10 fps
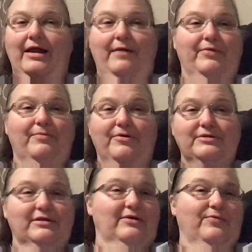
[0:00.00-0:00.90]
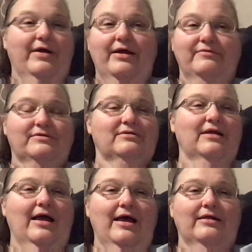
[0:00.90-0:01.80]
I'm the person that waves
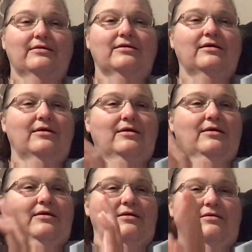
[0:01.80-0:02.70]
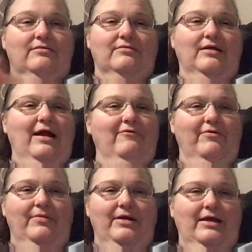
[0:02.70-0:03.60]
at
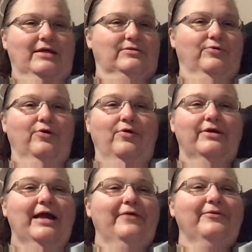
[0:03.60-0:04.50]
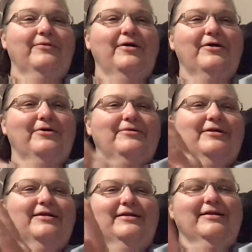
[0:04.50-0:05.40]
everybody as we're going down the road,
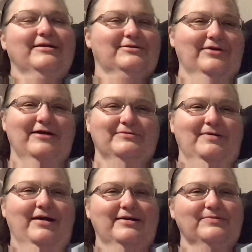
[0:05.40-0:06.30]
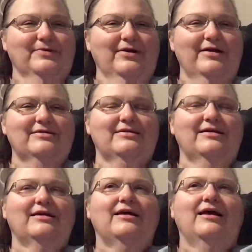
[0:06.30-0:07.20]
and it drives my husband crazy.